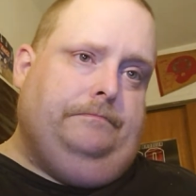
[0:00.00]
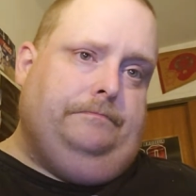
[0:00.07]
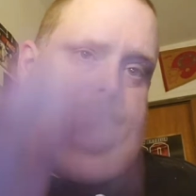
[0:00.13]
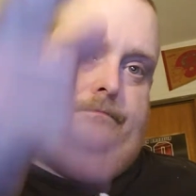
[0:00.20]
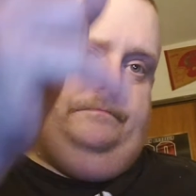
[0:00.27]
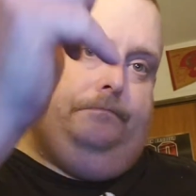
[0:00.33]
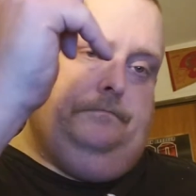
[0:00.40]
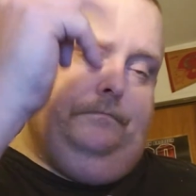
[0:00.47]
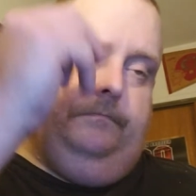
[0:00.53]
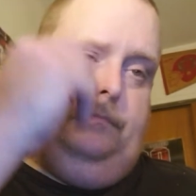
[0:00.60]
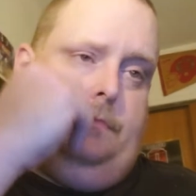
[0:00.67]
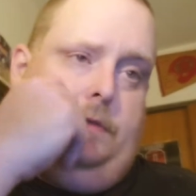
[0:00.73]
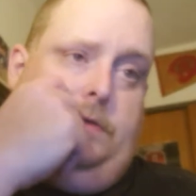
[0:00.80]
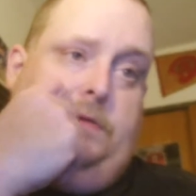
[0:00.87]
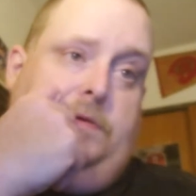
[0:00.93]

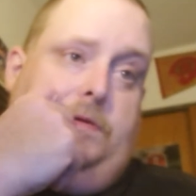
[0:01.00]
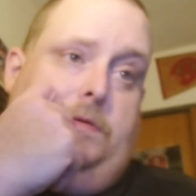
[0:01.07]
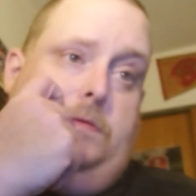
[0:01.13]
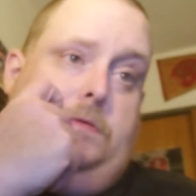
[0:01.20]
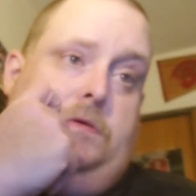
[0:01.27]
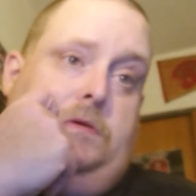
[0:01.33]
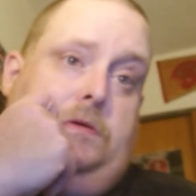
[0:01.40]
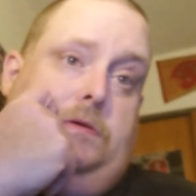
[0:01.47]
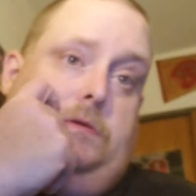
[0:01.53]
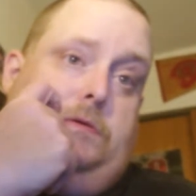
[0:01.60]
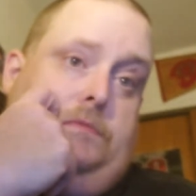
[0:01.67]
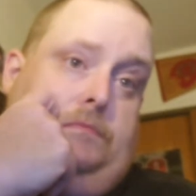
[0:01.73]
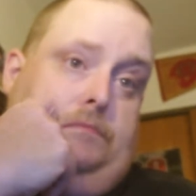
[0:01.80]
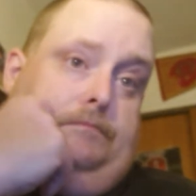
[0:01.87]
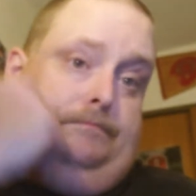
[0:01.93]

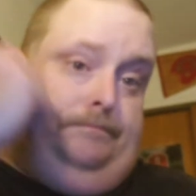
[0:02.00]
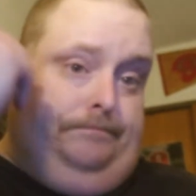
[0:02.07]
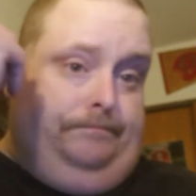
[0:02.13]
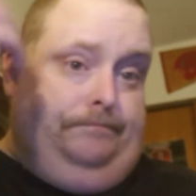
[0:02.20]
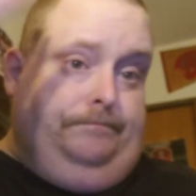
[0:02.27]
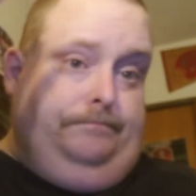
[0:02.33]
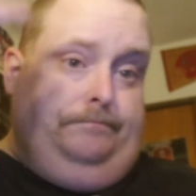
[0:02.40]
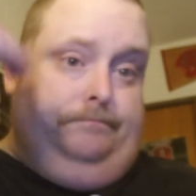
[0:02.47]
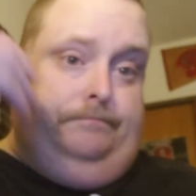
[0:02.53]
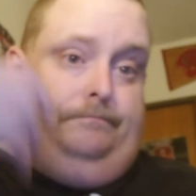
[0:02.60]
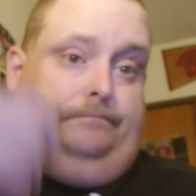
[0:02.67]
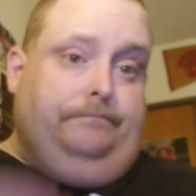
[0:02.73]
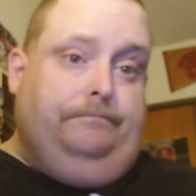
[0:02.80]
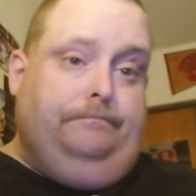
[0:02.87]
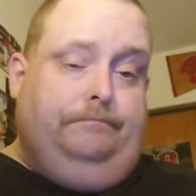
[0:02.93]

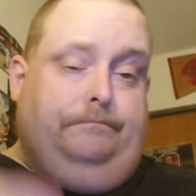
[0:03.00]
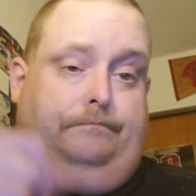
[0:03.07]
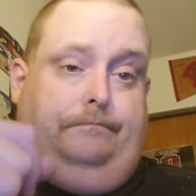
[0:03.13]
No one is speaking in this clip.